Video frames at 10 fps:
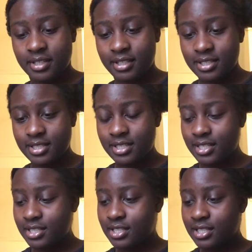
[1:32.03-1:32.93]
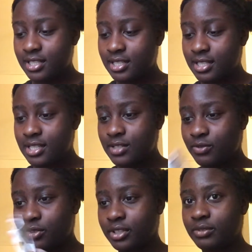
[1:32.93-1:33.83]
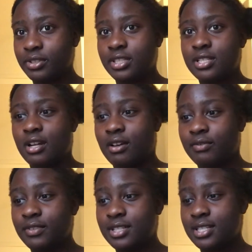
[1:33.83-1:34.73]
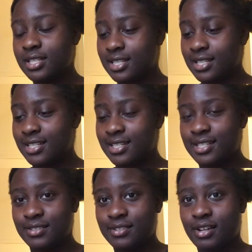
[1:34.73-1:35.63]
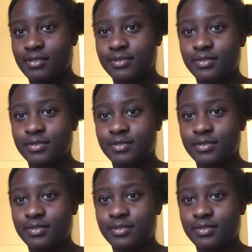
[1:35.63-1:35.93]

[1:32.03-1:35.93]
This is really soft. It's so soft.